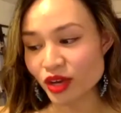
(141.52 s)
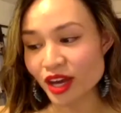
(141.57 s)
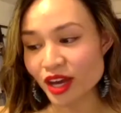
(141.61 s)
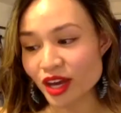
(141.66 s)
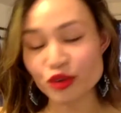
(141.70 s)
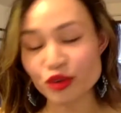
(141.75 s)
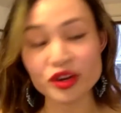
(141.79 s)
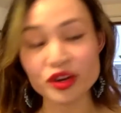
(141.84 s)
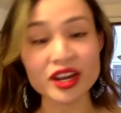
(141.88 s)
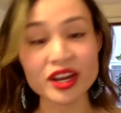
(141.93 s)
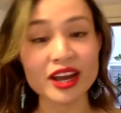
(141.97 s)

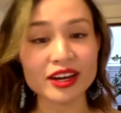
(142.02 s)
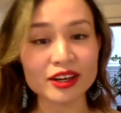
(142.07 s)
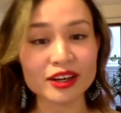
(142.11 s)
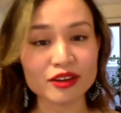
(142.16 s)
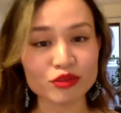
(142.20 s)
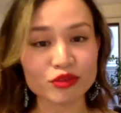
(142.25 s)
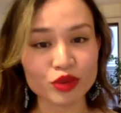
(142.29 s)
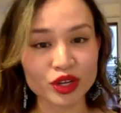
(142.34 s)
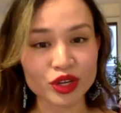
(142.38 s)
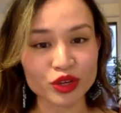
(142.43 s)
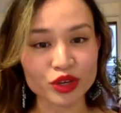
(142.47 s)
creative
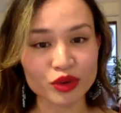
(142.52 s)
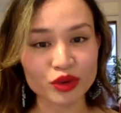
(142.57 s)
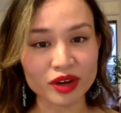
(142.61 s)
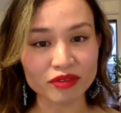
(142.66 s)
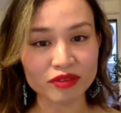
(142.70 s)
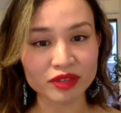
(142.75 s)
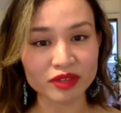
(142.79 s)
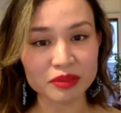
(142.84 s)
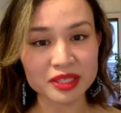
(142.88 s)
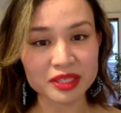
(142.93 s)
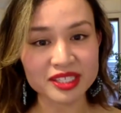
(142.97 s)
when you
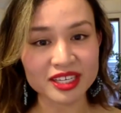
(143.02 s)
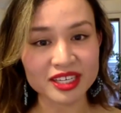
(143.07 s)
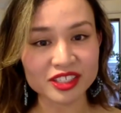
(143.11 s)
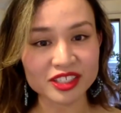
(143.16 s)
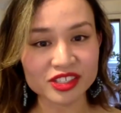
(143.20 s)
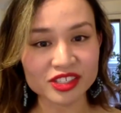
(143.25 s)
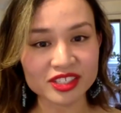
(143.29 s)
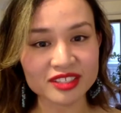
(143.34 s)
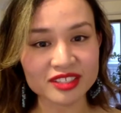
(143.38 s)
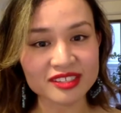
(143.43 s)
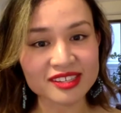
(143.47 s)
have
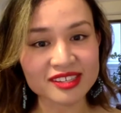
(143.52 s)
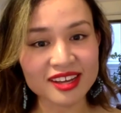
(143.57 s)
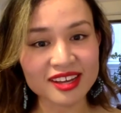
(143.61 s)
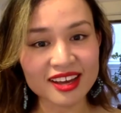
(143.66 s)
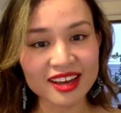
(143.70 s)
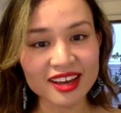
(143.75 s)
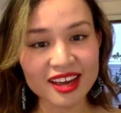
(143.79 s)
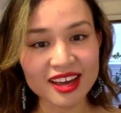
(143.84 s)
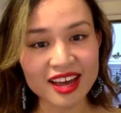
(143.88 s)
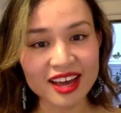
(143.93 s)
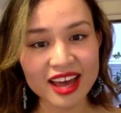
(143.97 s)
limitations,
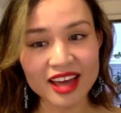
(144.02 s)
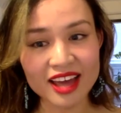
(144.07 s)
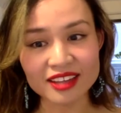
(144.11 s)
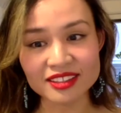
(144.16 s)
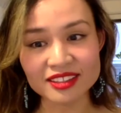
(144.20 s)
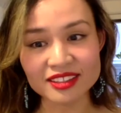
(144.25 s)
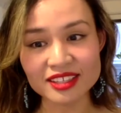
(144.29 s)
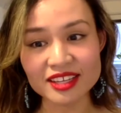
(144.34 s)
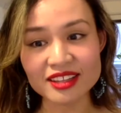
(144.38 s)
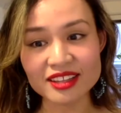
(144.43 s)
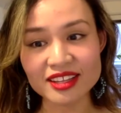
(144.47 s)

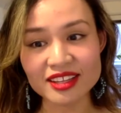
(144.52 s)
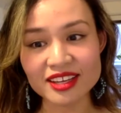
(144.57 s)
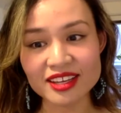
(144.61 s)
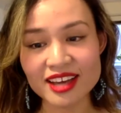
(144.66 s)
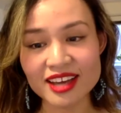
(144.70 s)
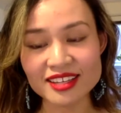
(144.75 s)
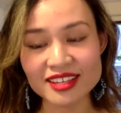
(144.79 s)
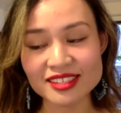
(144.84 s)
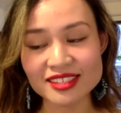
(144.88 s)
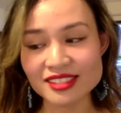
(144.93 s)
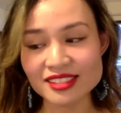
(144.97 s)
and in the
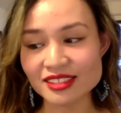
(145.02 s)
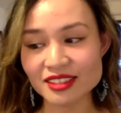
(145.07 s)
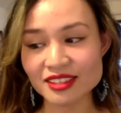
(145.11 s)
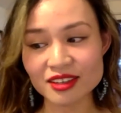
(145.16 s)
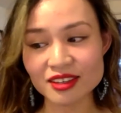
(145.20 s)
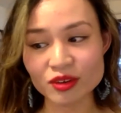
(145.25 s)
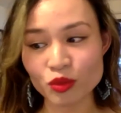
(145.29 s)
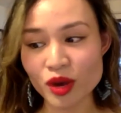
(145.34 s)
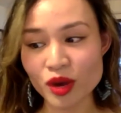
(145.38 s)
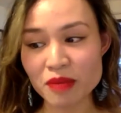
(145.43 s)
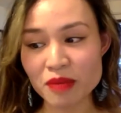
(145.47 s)
end,
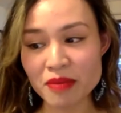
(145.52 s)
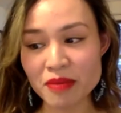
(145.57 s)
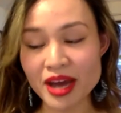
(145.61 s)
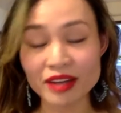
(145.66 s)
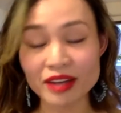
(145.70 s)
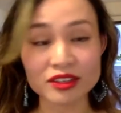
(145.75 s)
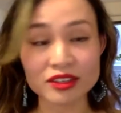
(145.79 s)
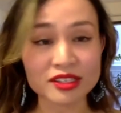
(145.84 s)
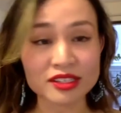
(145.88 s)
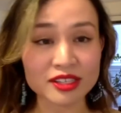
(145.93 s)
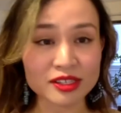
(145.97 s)
what
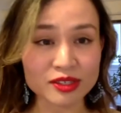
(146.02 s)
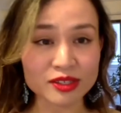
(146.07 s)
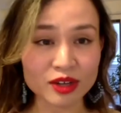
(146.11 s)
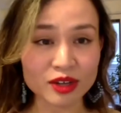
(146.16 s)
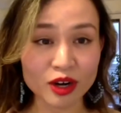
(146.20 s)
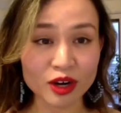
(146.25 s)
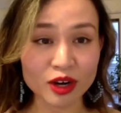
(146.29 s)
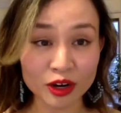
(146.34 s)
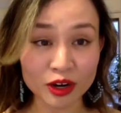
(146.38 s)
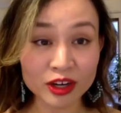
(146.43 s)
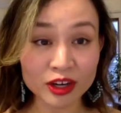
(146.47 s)
matters is
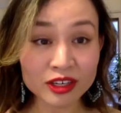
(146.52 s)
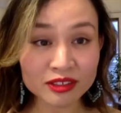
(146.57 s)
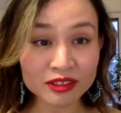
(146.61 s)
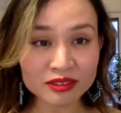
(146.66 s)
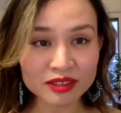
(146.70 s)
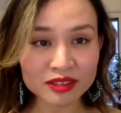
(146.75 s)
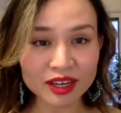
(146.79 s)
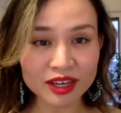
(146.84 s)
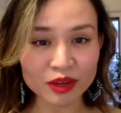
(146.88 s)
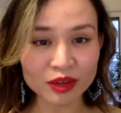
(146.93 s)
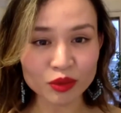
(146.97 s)
her,
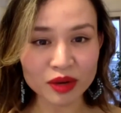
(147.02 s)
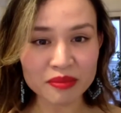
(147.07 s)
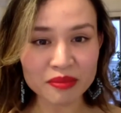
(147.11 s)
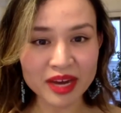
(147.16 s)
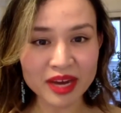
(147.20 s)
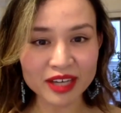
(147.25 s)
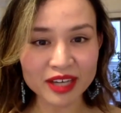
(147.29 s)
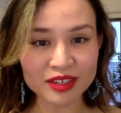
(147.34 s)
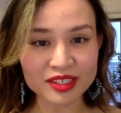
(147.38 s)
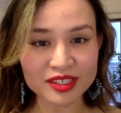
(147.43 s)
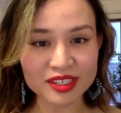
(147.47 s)
and what
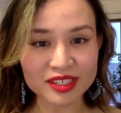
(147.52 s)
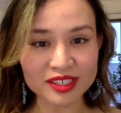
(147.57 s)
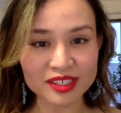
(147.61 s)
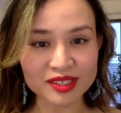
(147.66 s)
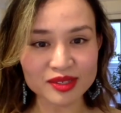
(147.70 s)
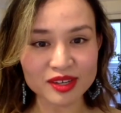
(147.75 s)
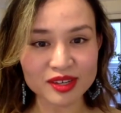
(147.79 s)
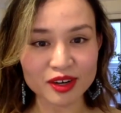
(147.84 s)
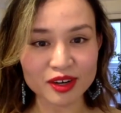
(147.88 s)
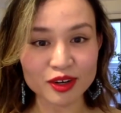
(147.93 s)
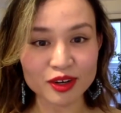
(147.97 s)
matters
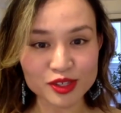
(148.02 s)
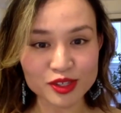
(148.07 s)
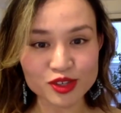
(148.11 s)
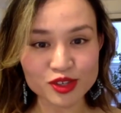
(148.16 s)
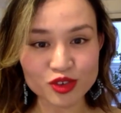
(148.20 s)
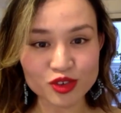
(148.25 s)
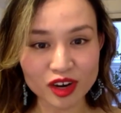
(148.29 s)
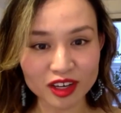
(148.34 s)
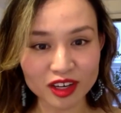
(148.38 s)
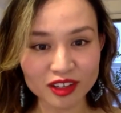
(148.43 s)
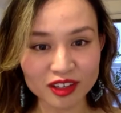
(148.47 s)
is her
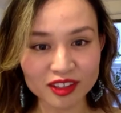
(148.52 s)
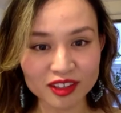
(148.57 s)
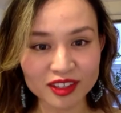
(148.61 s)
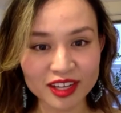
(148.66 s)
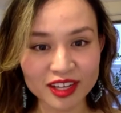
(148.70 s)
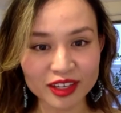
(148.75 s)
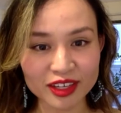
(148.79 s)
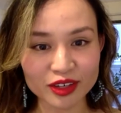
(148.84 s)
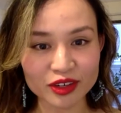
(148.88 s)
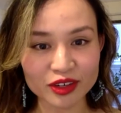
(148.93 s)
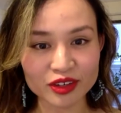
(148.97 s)
struggle
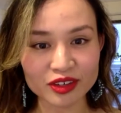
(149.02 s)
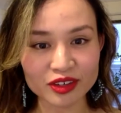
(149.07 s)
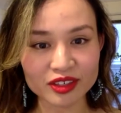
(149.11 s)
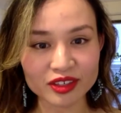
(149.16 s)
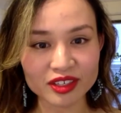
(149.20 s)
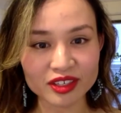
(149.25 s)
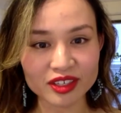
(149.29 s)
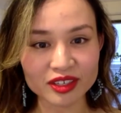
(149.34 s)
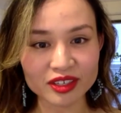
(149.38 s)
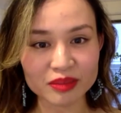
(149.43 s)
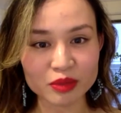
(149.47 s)
and her
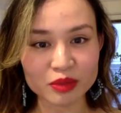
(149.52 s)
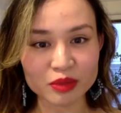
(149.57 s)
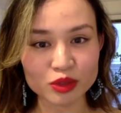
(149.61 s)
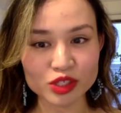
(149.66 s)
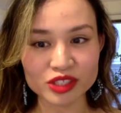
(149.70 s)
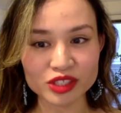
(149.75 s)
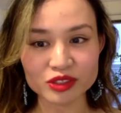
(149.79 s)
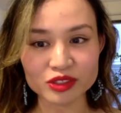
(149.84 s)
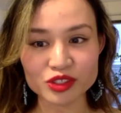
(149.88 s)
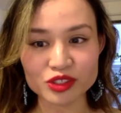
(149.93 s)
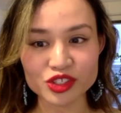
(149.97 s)

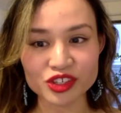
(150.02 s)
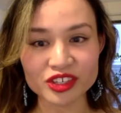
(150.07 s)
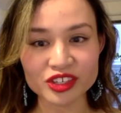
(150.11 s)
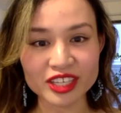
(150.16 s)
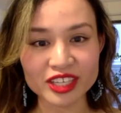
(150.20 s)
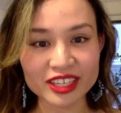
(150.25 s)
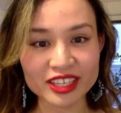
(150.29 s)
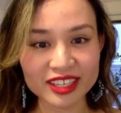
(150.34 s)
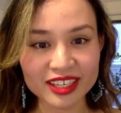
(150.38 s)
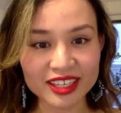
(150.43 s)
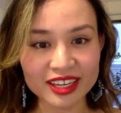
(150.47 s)
emotional
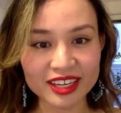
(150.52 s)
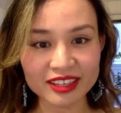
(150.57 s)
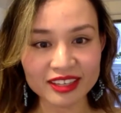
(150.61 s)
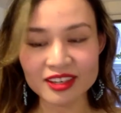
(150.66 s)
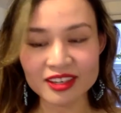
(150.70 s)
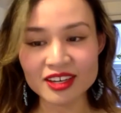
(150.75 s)
journey and